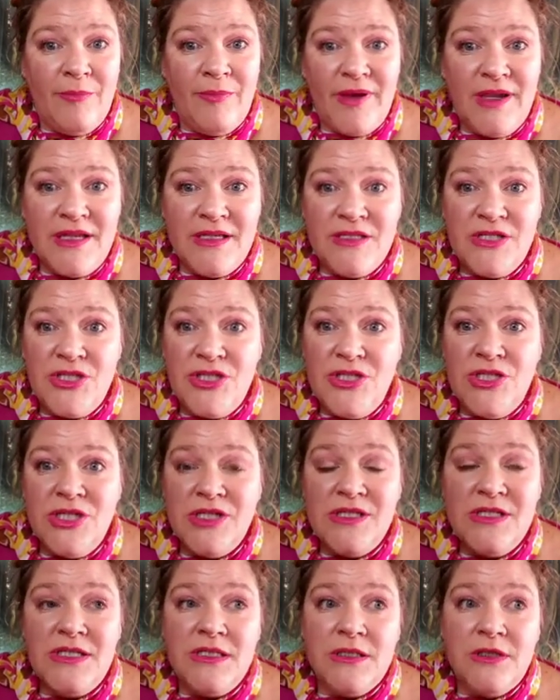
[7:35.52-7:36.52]
It's
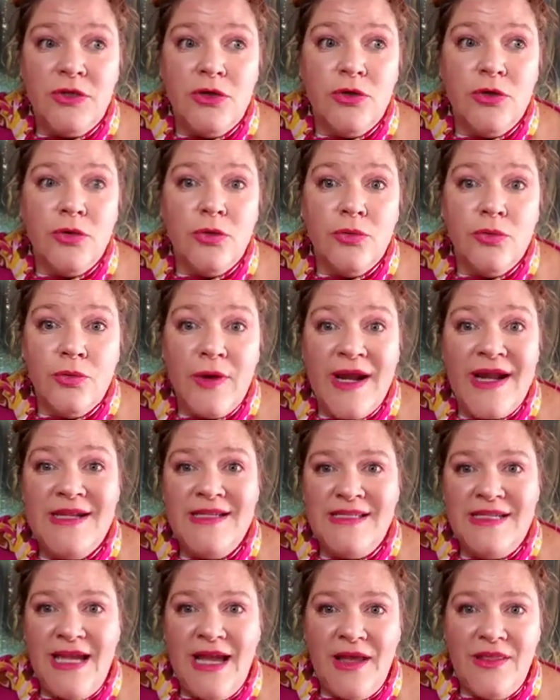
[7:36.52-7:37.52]
just
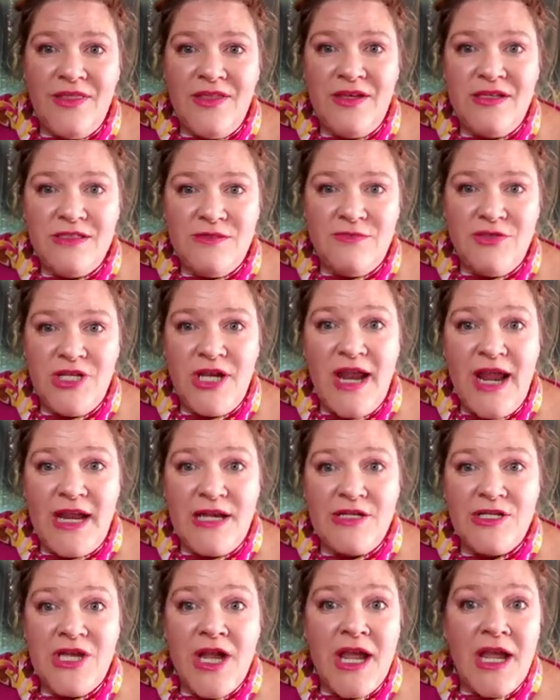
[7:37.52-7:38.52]
crazy how things have
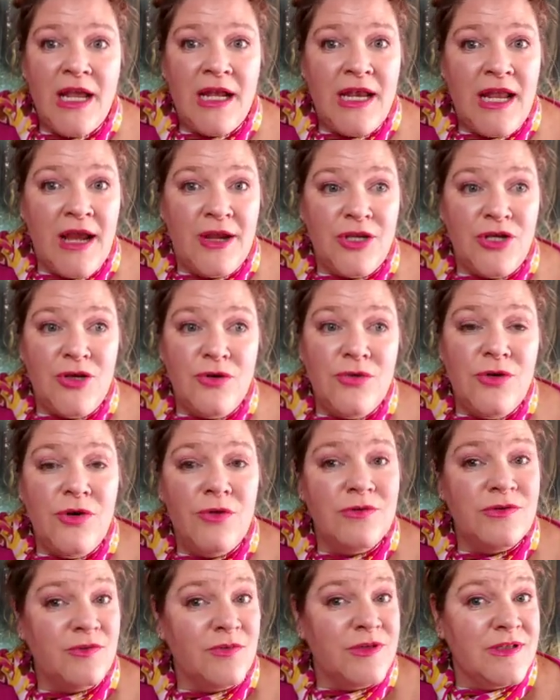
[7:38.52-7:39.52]
changed. Now, you
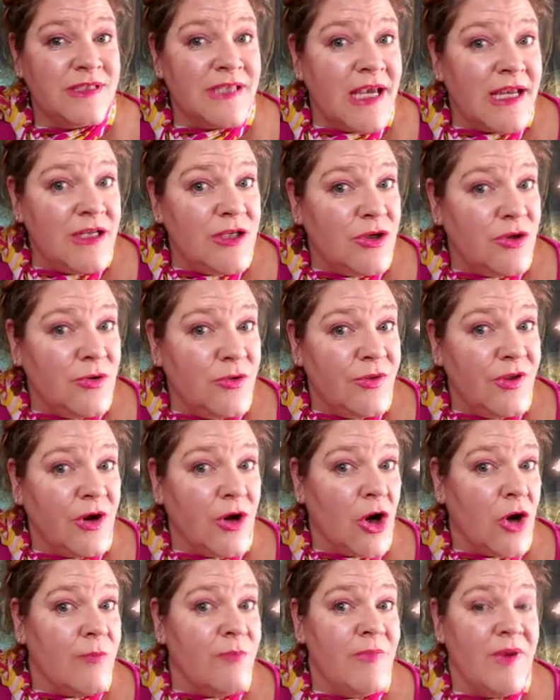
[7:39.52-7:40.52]
know as well as I do, there
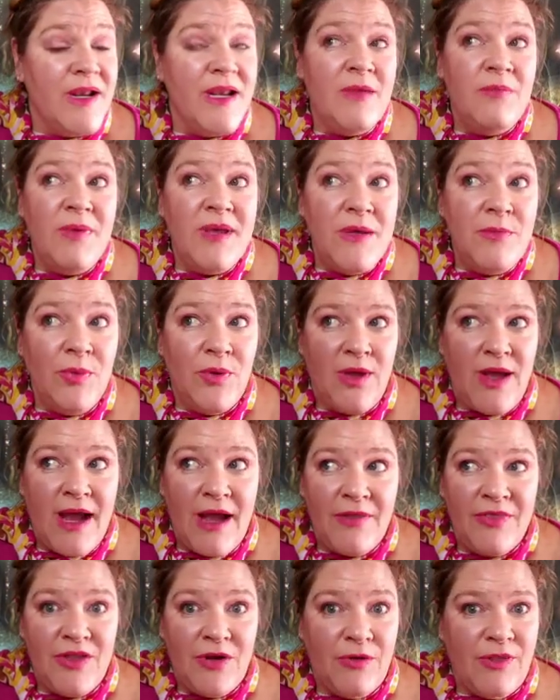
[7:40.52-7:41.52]
are many people
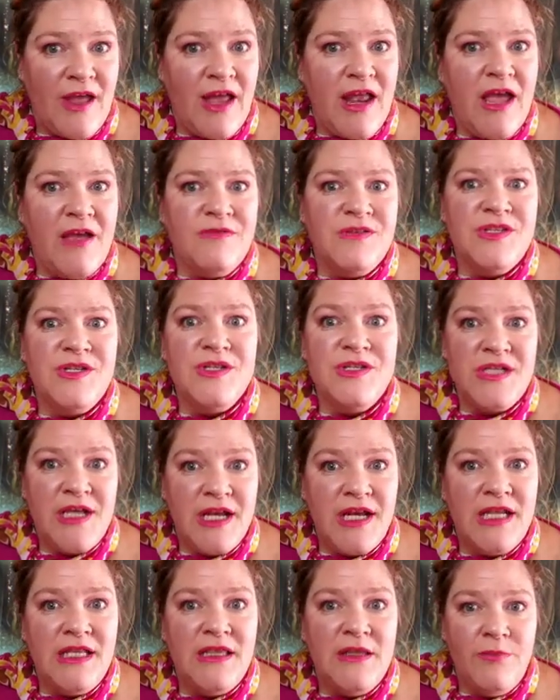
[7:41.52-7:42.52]
out there that have
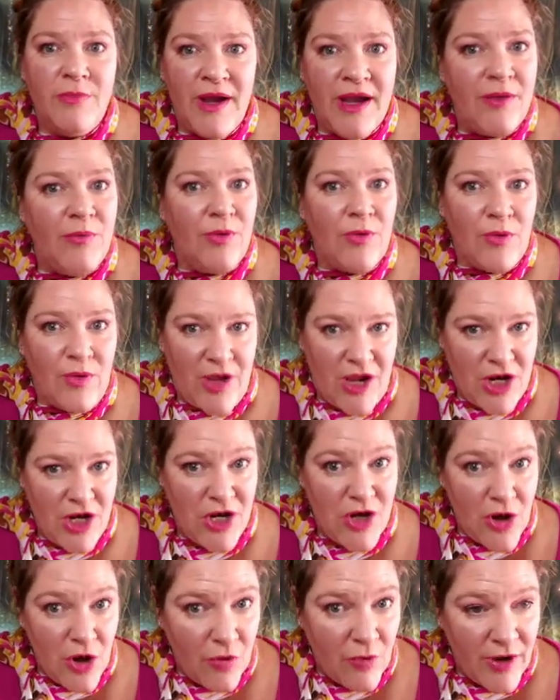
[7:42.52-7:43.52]
studied the Bible and
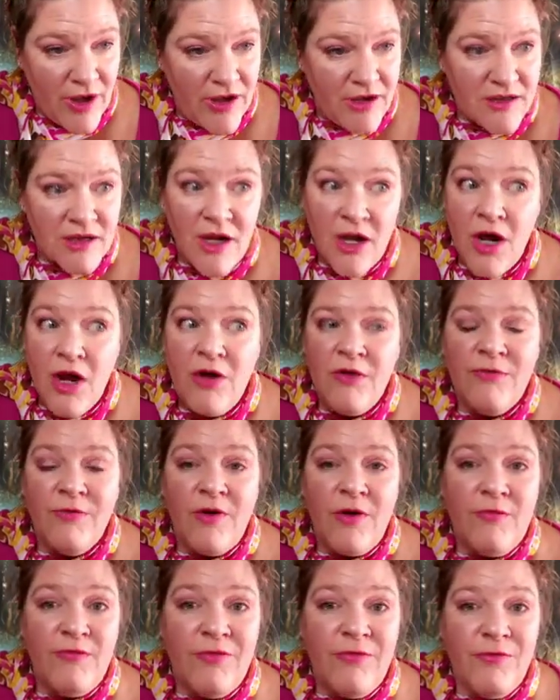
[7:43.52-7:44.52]
know it
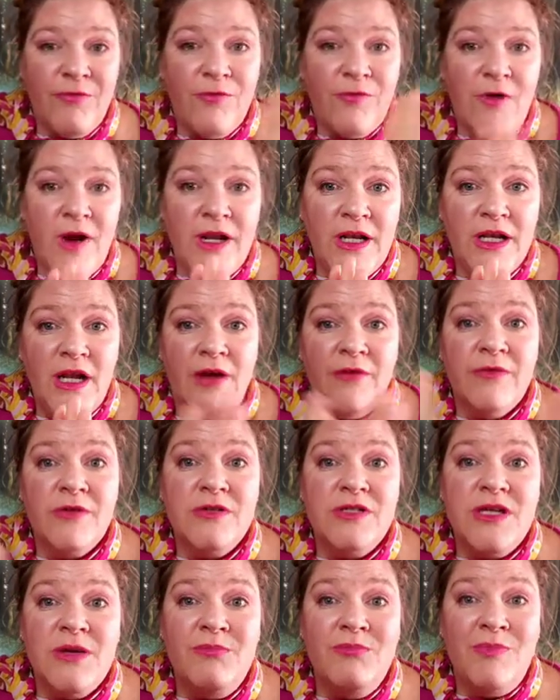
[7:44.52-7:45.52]
from front cover
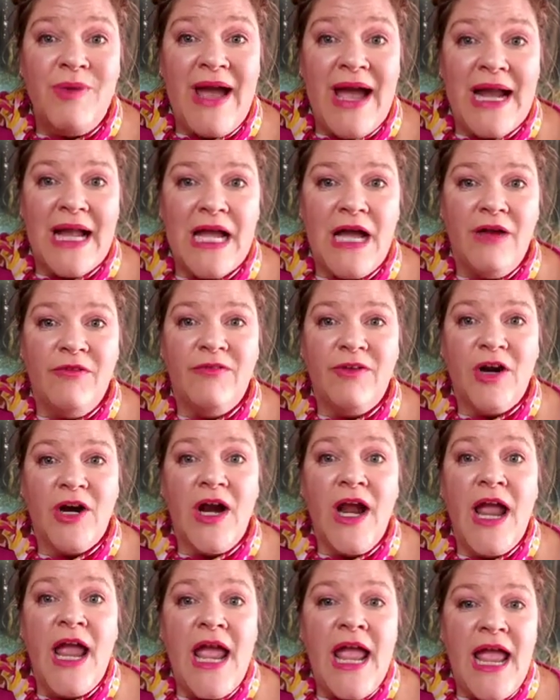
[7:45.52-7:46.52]
to back cover,
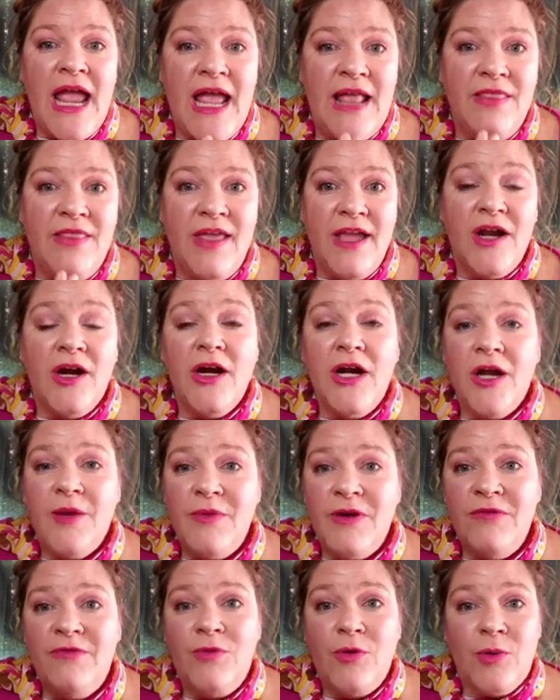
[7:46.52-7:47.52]
and they are
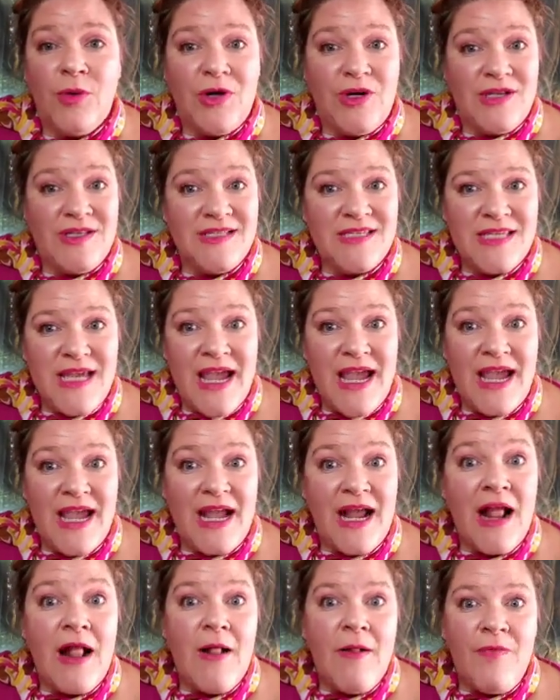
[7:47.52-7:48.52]
coming forward and saying,
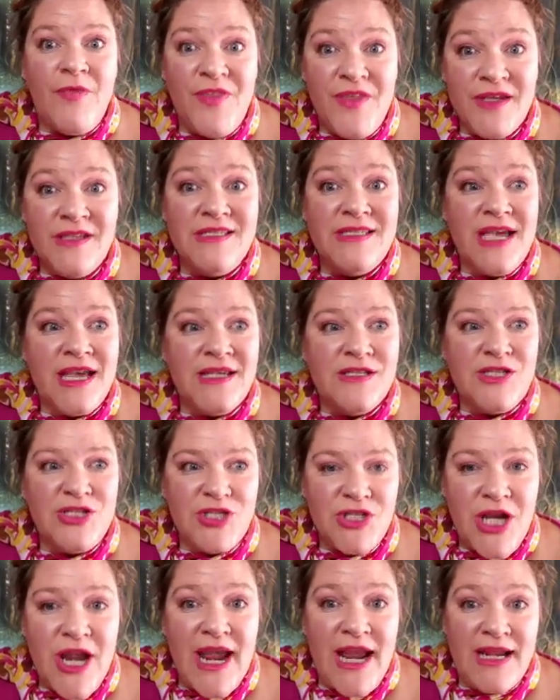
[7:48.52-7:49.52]
this has
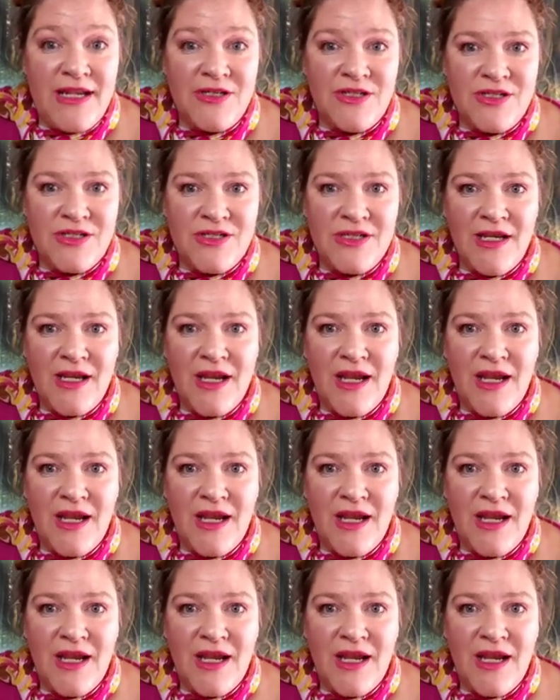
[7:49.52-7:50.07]
changed.